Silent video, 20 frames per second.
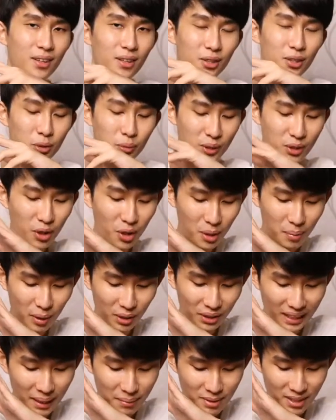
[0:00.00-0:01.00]
Should we talk
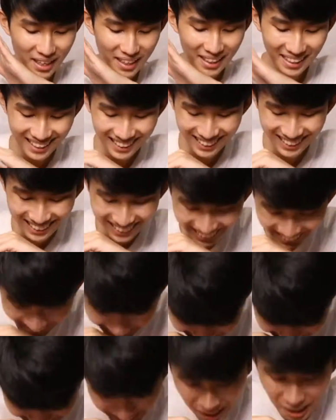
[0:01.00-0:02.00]
about games again?
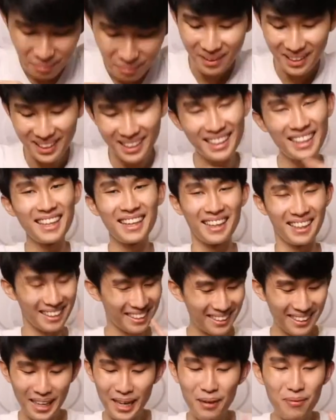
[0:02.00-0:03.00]
But yeah,
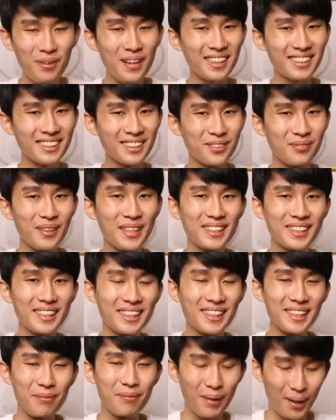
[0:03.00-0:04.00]
Apex is
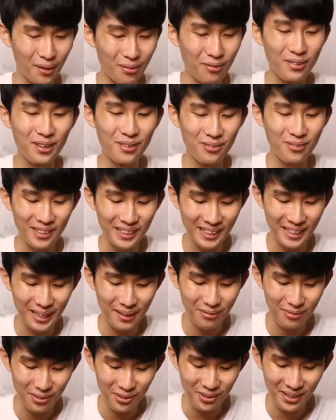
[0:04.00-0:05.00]
basically my favorite
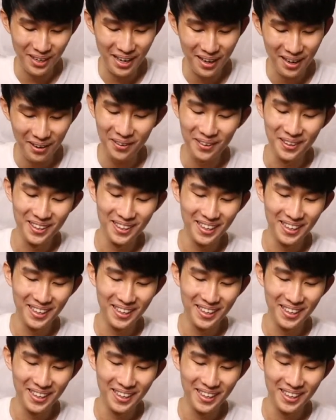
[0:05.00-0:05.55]
game for now.